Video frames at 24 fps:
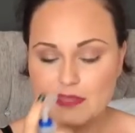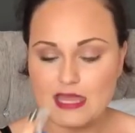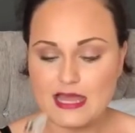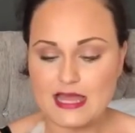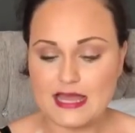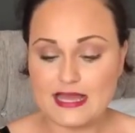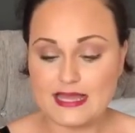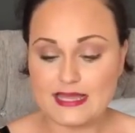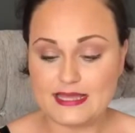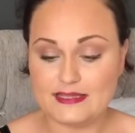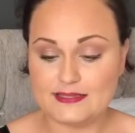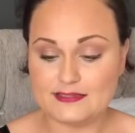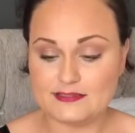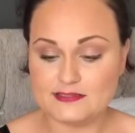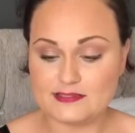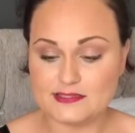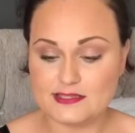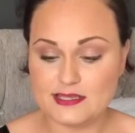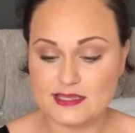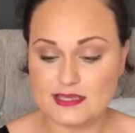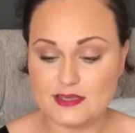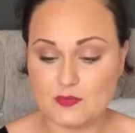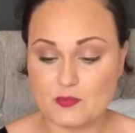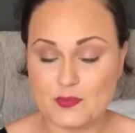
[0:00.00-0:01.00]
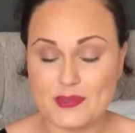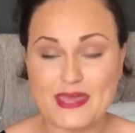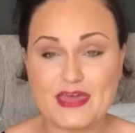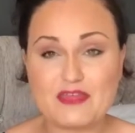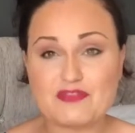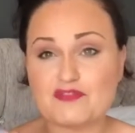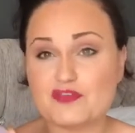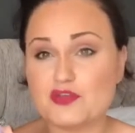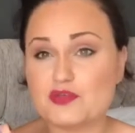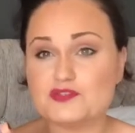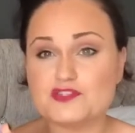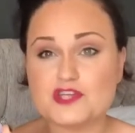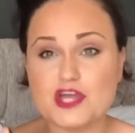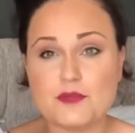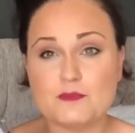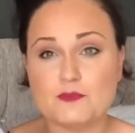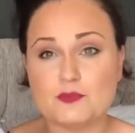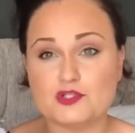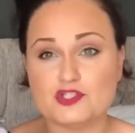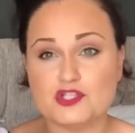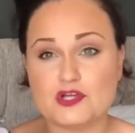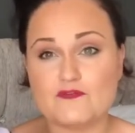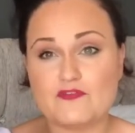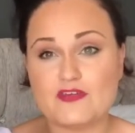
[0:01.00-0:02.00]
and we get through so
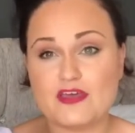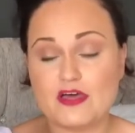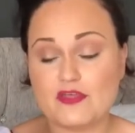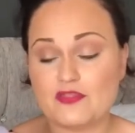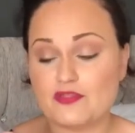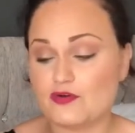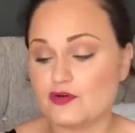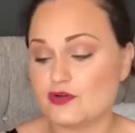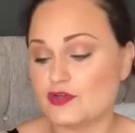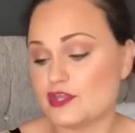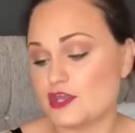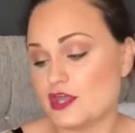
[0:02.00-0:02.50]
much of it, I thought,